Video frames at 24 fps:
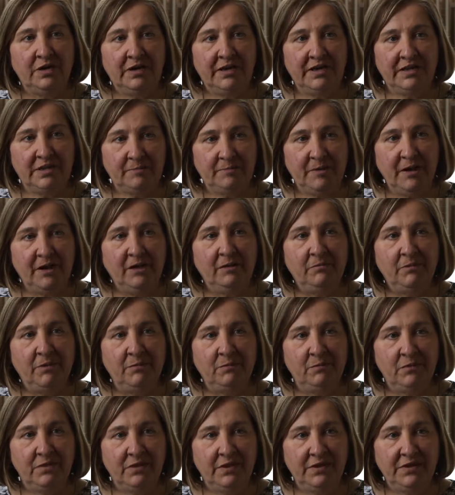and
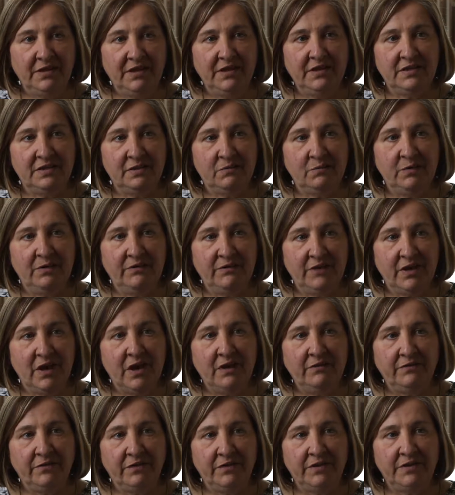experiment with the things that we've
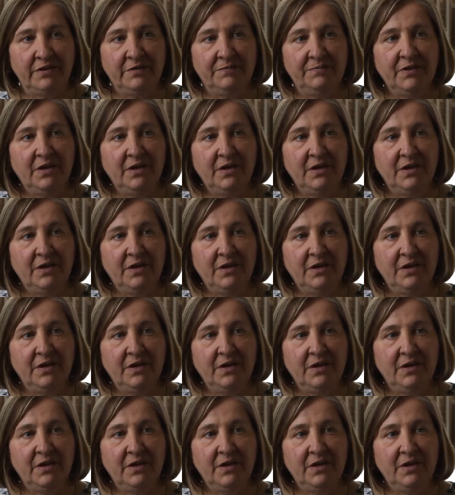covered.